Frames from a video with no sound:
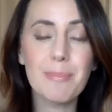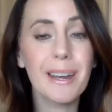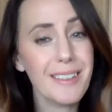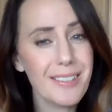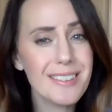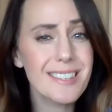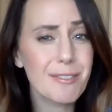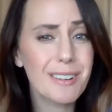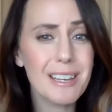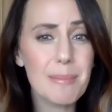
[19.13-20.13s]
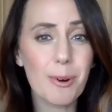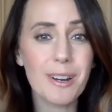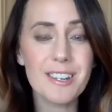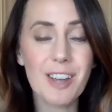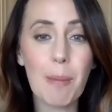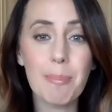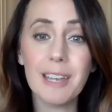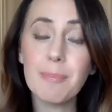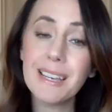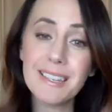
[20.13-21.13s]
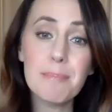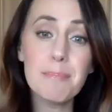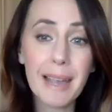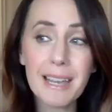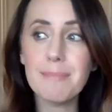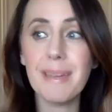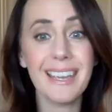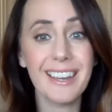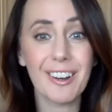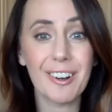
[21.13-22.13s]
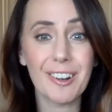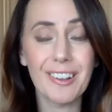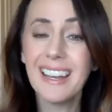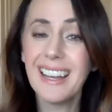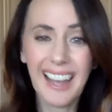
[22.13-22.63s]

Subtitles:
but I think this is a really important topic because it might make it all